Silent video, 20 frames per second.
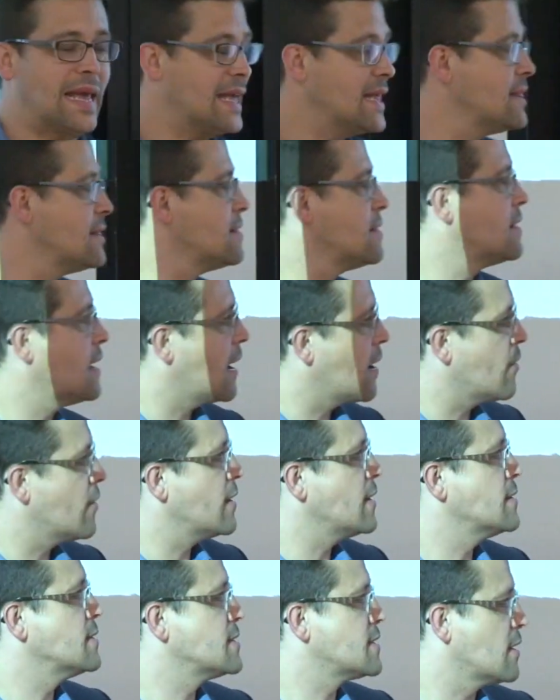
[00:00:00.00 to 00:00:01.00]
in the
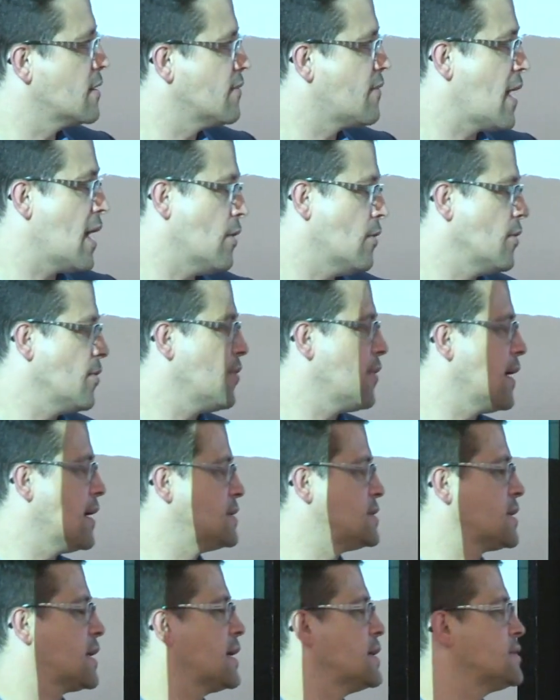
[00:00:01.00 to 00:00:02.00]
areas of health,
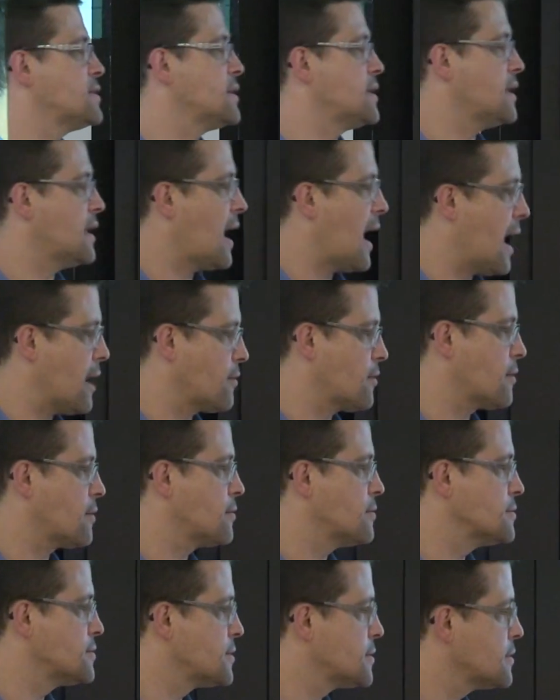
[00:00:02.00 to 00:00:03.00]
education, and
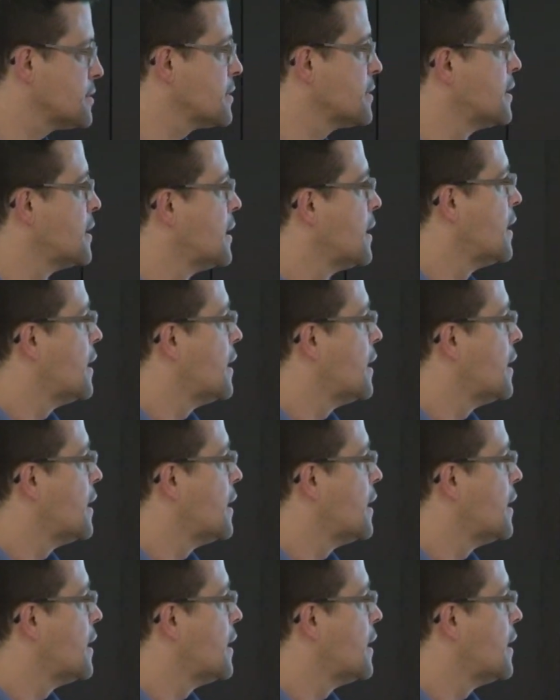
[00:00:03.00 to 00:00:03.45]
agriculture.